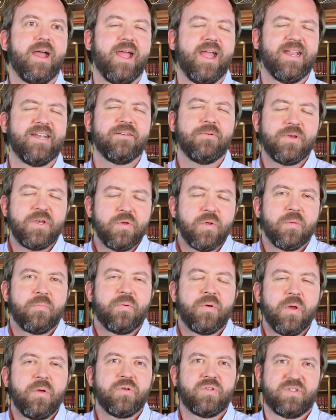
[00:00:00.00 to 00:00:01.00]
And when you
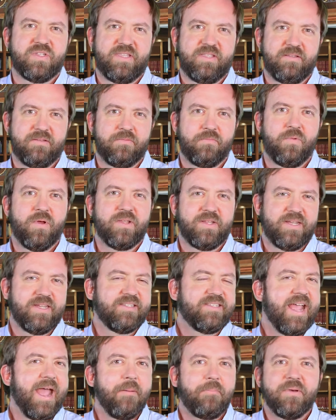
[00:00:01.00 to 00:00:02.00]
approach what
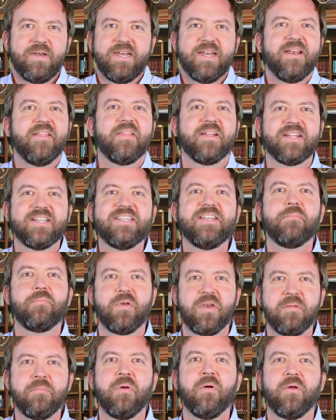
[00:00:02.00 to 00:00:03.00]
is happening in the
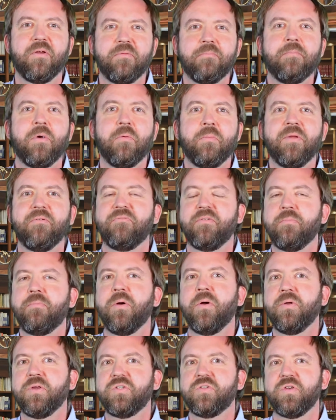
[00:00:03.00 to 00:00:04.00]
contemporary moment for
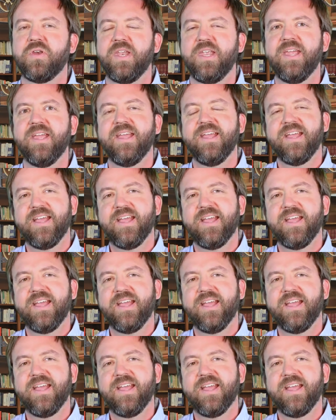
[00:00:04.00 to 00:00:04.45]
poetry,